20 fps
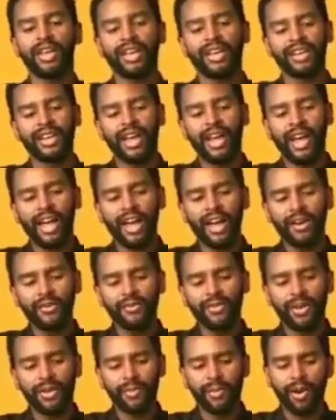in
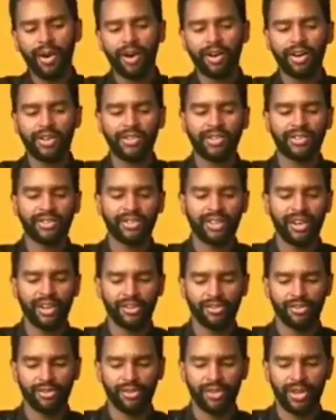every part of this
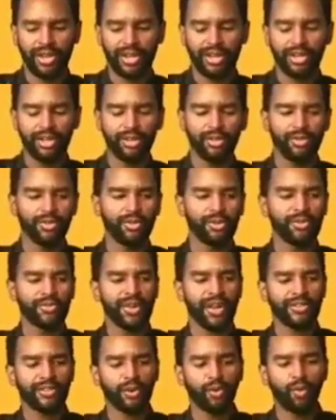country, we've
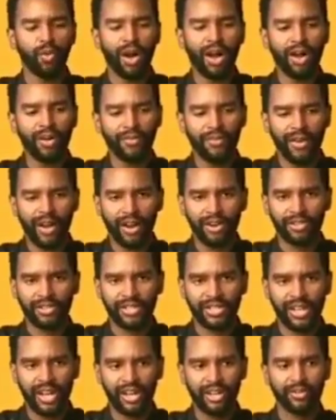got the wildfires
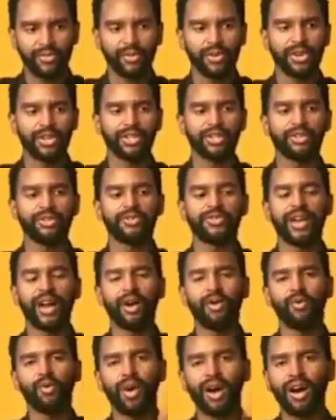in California. You
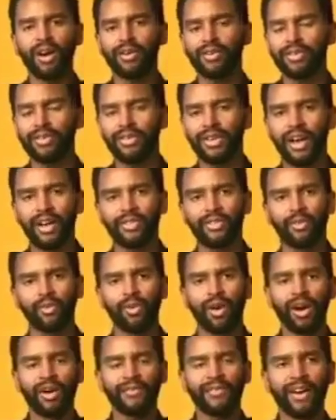got the
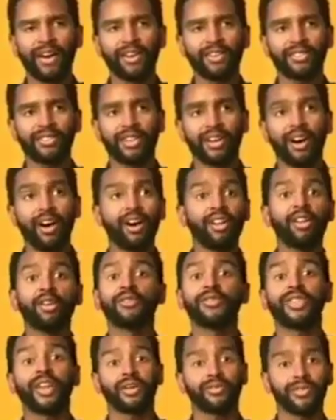wildfires all
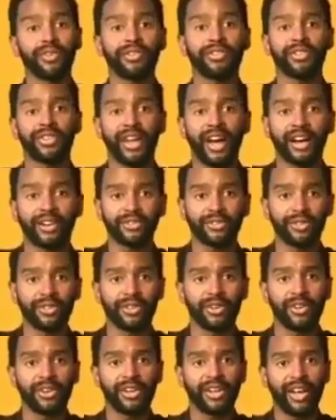over that region, actually.
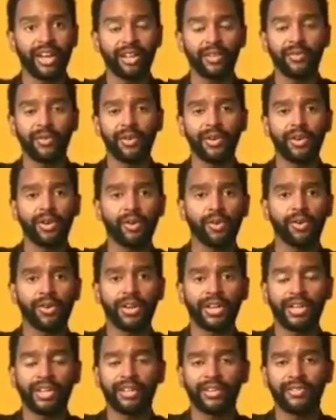They're in California,
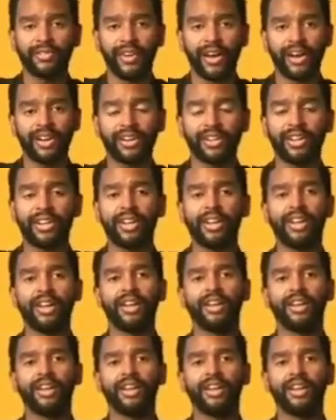Oregon, Nevada.